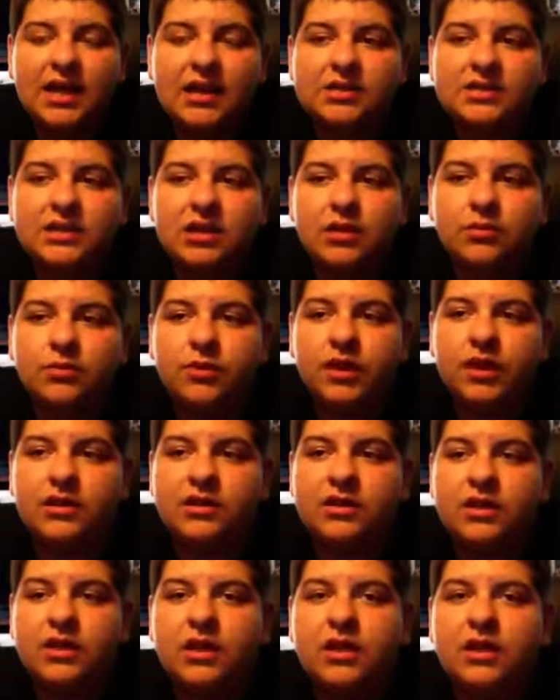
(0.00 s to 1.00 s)
to celebrate
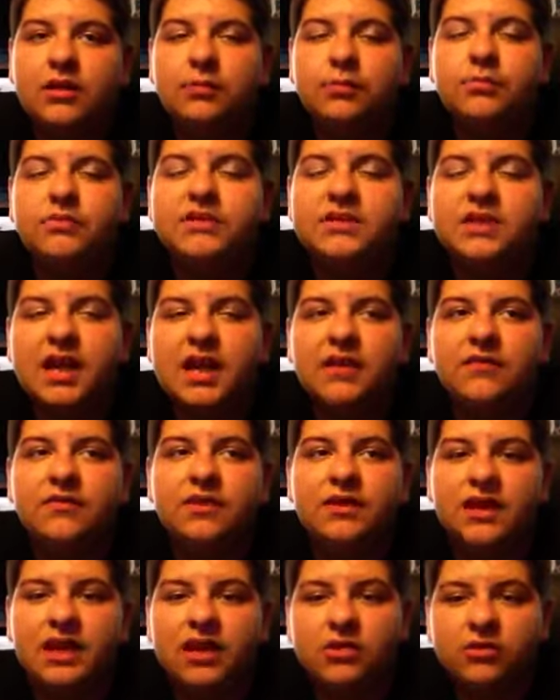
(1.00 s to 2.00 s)
the signing of
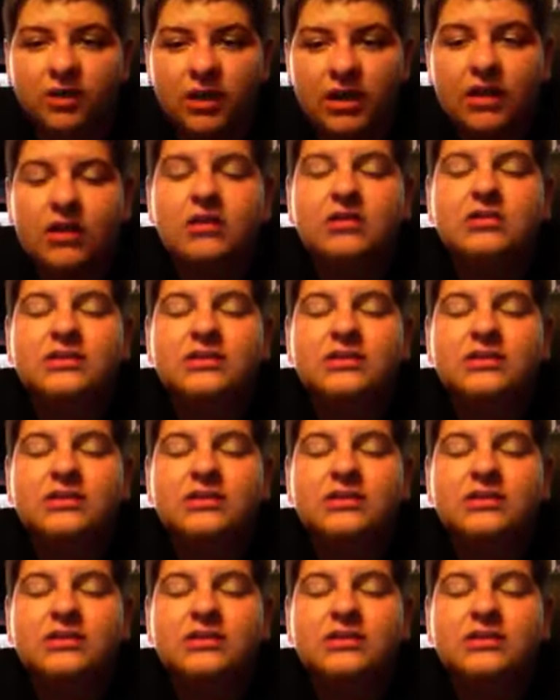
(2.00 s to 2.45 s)
the